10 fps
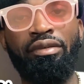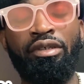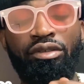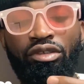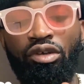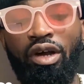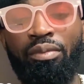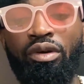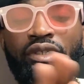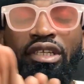So I'm
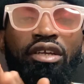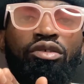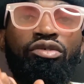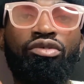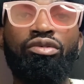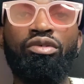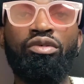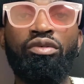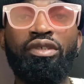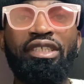going to take you
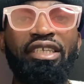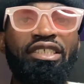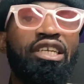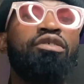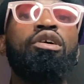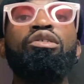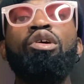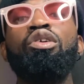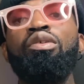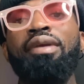through the general
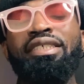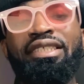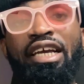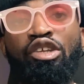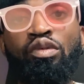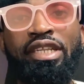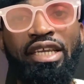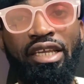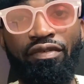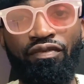documents that you
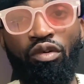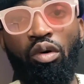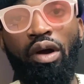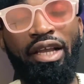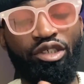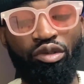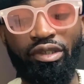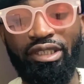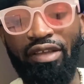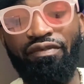need for a short
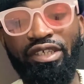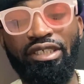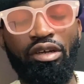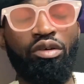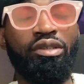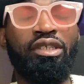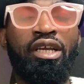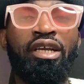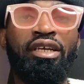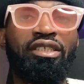stay visa, because
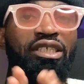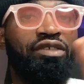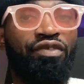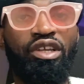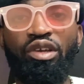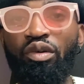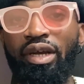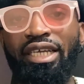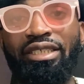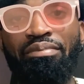this video
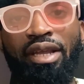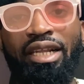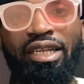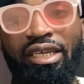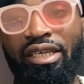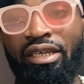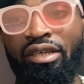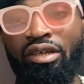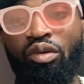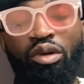is mainly
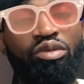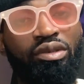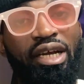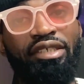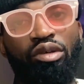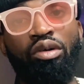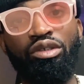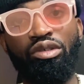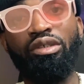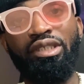going to touch on
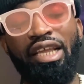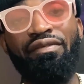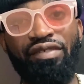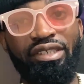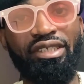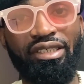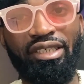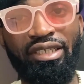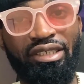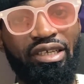short stay visas
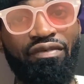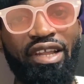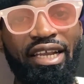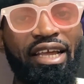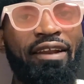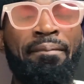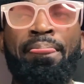and stuff like that.